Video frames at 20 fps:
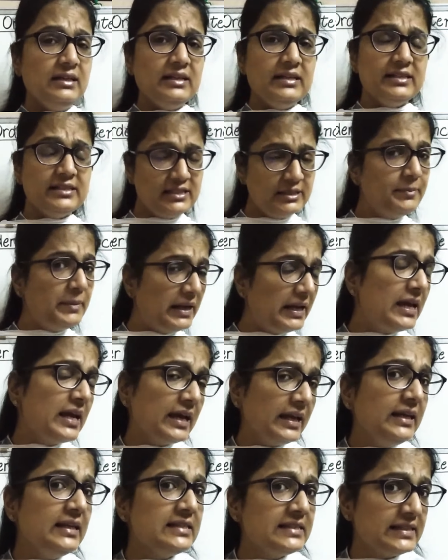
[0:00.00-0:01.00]
Is it making
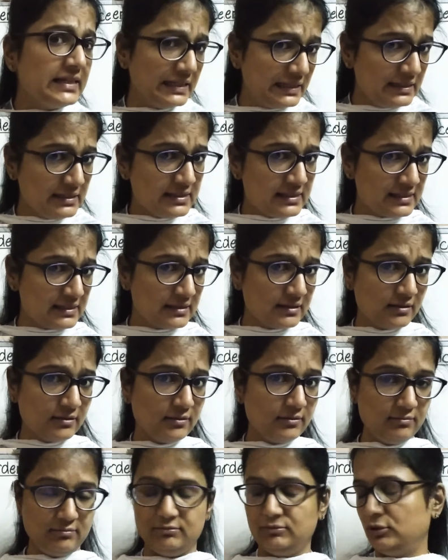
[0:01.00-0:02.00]
any sense?
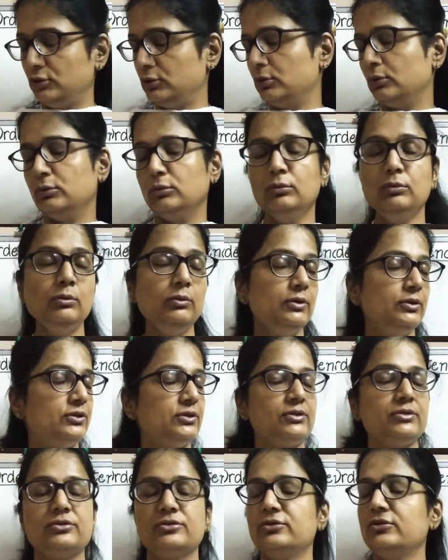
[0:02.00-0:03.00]
No, it
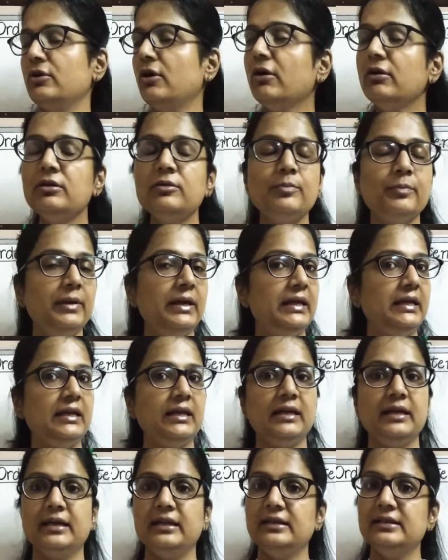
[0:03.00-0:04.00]
is not
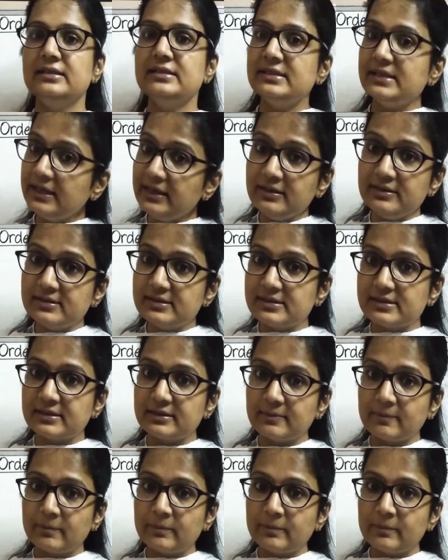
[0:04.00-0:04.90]
making any sense.